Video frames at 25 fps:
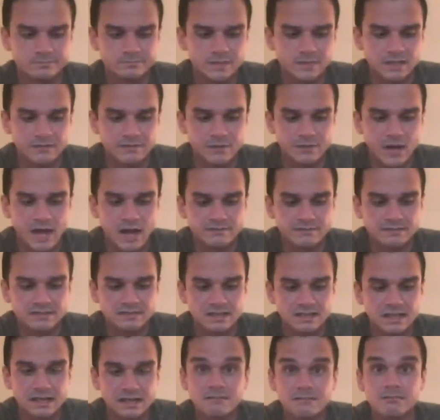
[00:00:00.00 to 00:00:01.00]
If you haven't
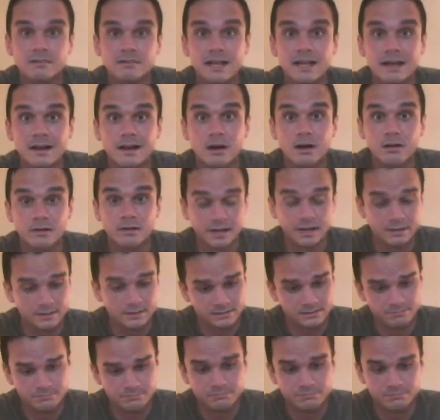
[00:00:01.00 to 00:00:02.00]
seen it, get on it.
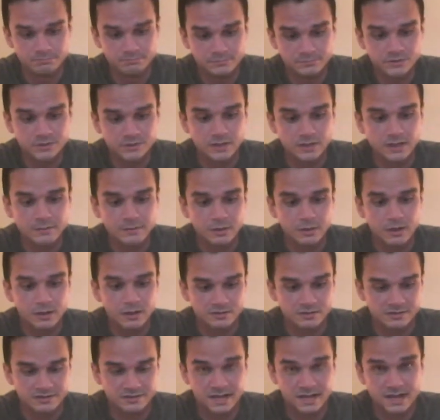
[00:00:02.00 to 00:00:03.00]
It's straight
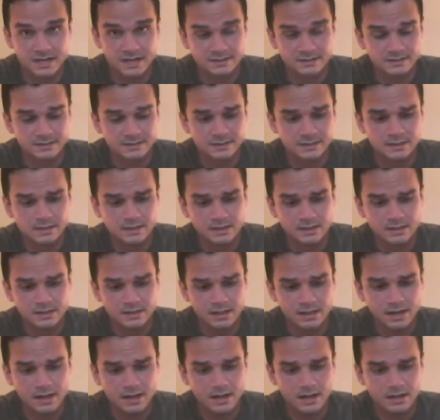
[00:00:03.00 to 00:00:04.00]
baller status.
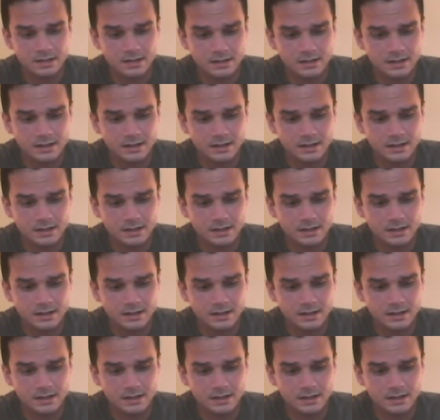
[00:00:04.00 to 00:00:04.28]
And,